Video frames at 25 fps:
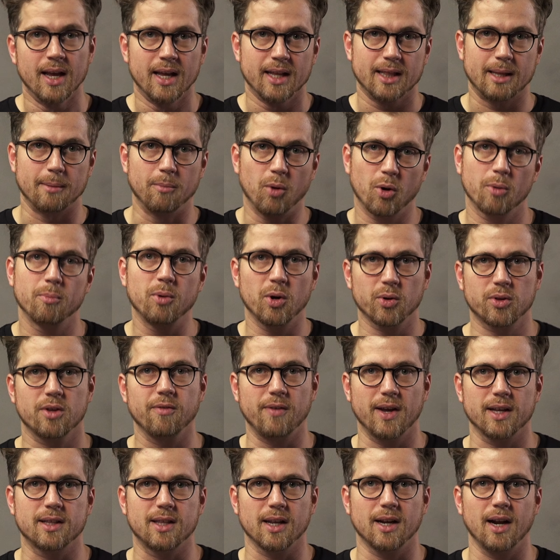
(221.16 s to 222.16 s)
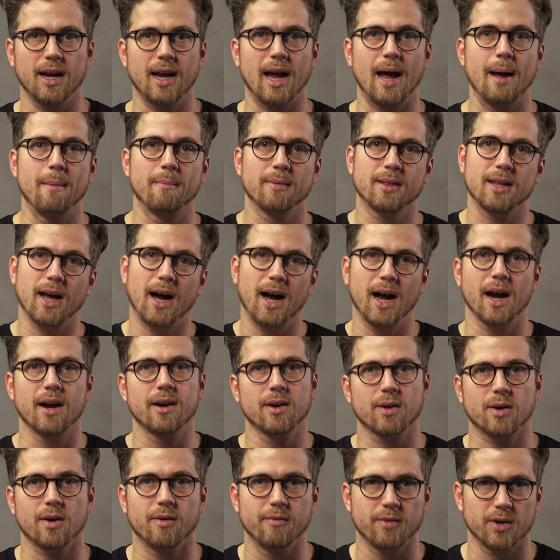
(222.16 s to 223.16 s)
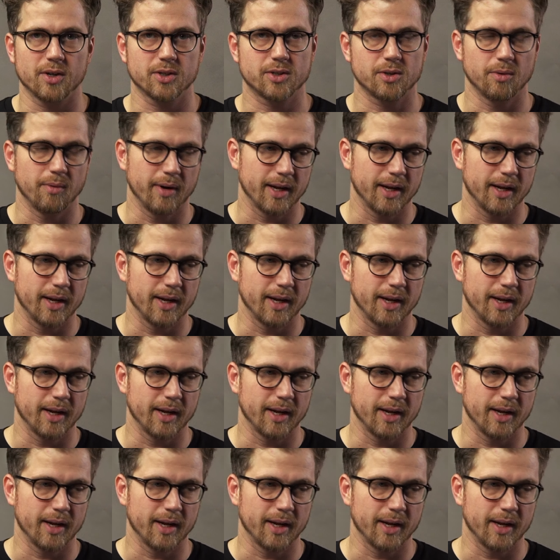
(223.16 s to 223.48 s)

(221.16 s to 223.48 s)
The more motivated I am, the higher the conversion